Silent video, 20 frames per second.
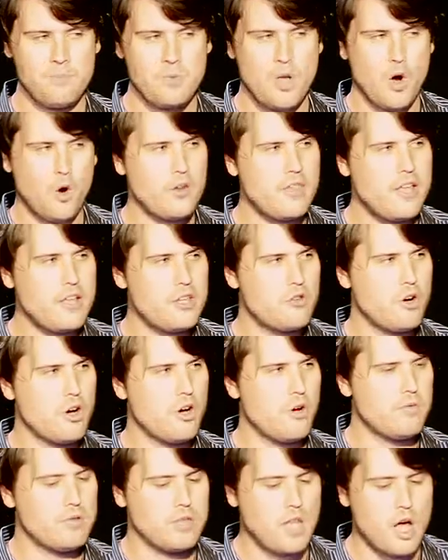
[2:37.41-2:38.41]
Or they
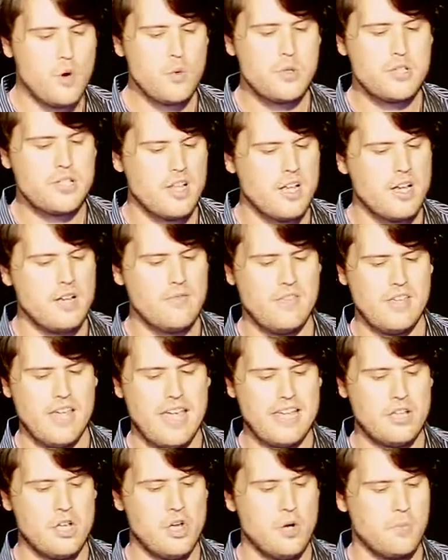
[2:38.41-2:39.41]
drove low-slung
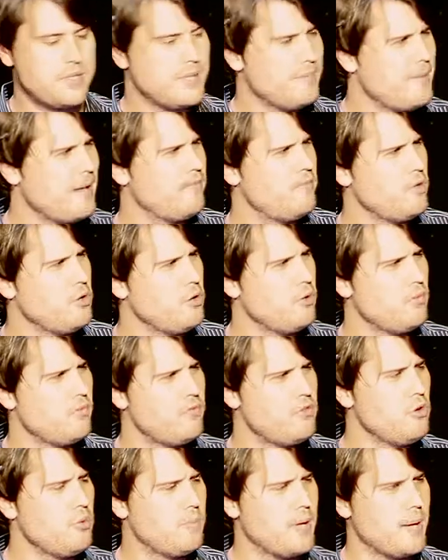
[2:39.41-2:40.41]
V8 coupes that made
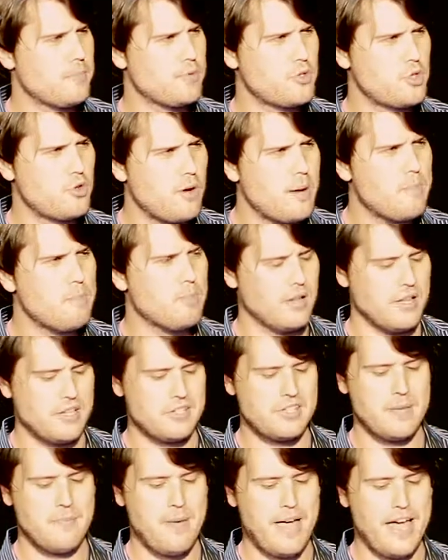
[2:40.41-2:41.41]
fuel pumps tremble as
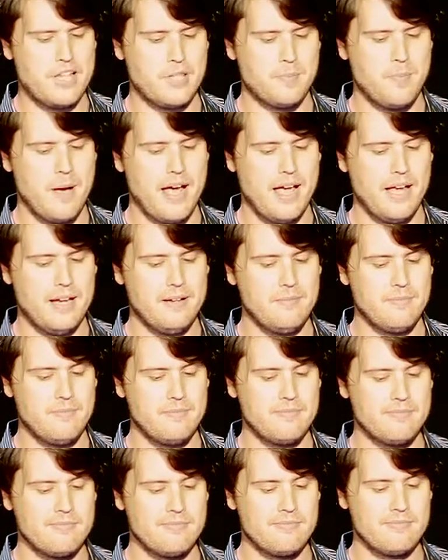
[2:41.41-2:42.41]
they passed by.
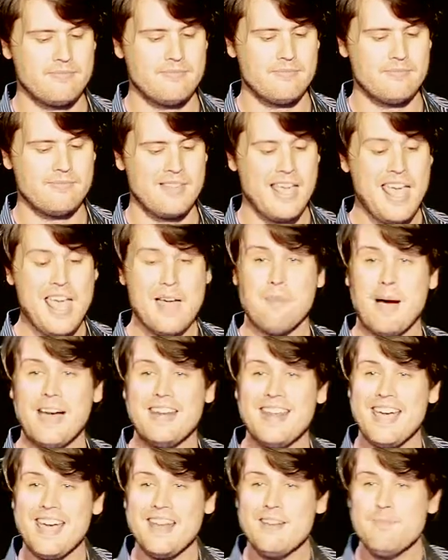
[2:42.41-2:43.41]
My
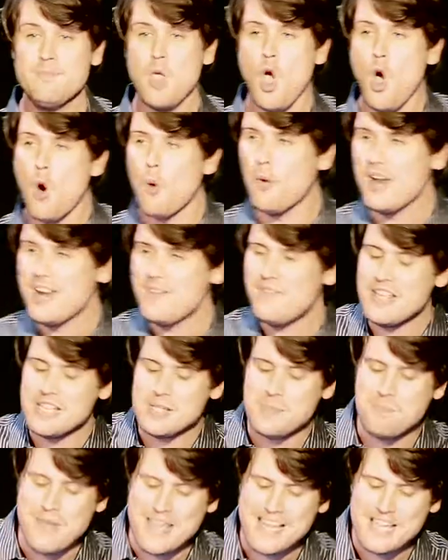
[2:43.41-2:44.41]
dad, one of his
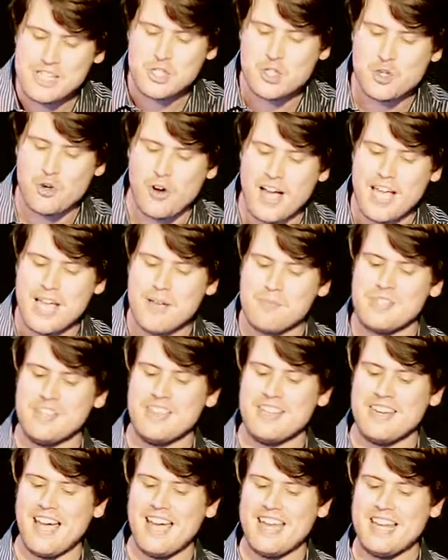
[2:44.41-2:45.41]
biggest triumphs in
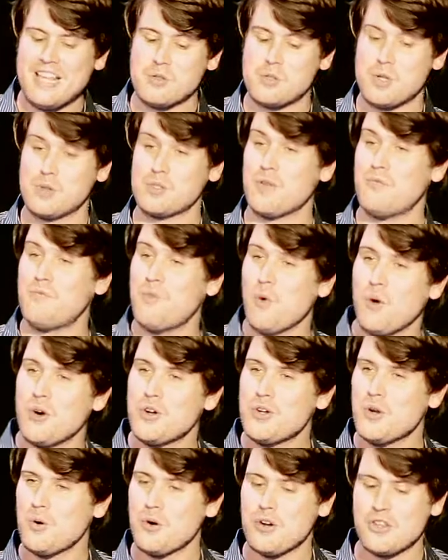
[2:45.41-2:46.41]
the 90s was a
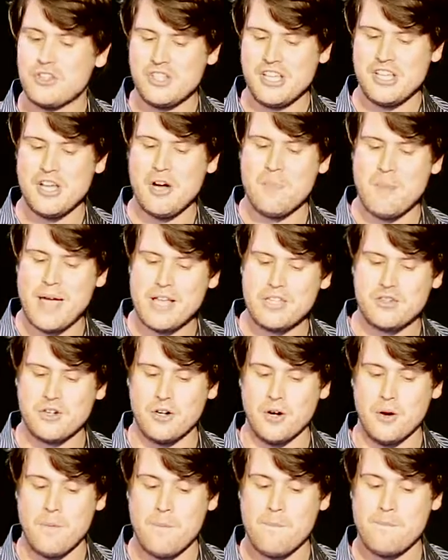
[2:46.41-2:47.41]
four-door Geo
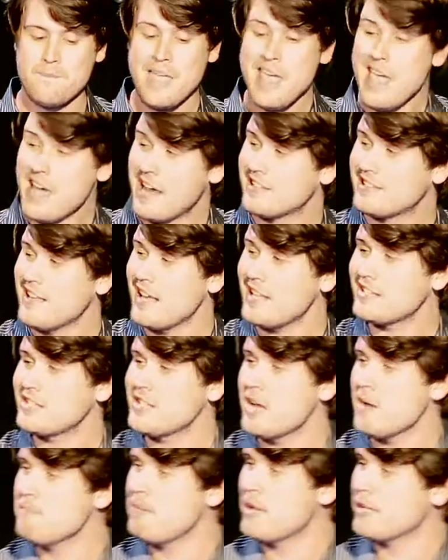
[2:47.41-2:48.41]
Metro, because that
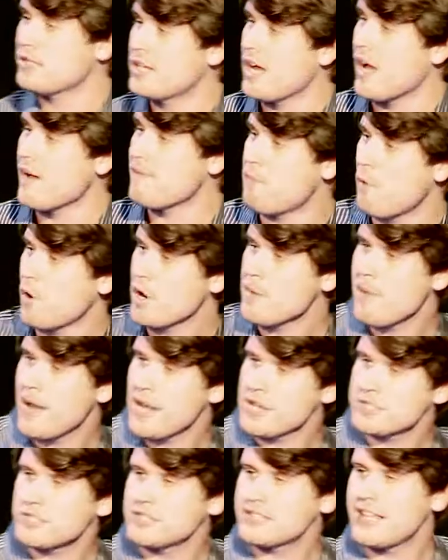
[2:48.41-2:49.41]
some bitch got 40
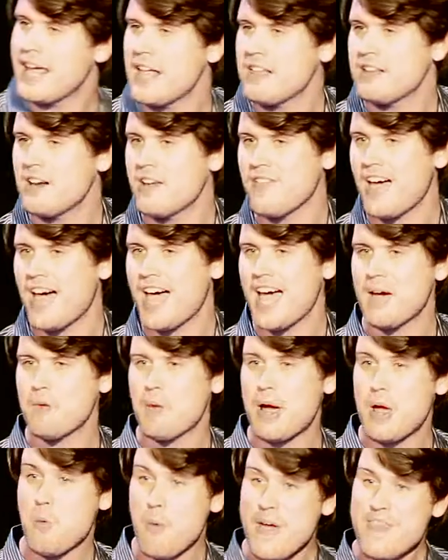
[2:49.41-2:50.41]
miles per gallon on the
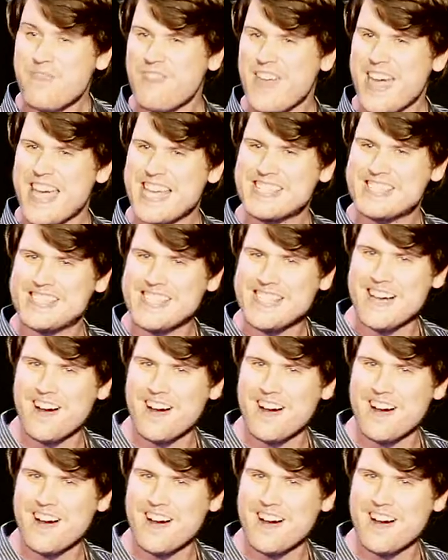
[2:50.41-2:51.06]
highway with the AC